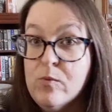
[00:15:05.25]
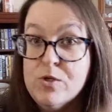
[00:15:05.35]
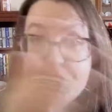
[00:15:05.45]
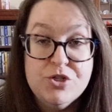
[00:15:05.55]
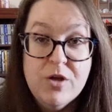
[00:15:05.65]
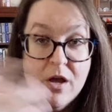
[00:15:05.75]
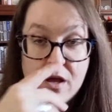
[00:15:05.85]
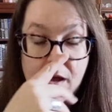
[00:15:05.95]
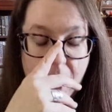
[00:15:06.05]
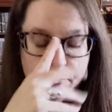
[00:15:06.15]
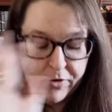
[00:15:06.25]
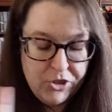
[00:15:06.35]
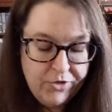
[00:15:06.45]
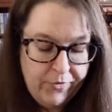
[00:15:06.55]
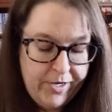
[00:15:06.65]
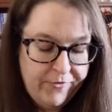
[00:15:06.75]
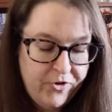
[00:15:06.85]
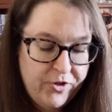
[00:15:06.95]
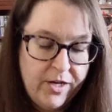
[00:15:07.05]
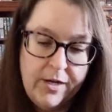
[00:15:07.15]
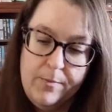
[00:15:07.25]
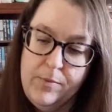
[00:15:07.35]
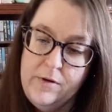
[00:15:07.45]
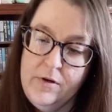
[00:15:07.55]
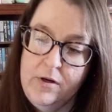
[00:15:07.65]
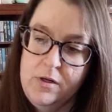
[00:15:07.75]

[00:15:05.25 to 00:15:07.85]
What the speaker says: which I've read Jeffrey Deaver and like him, but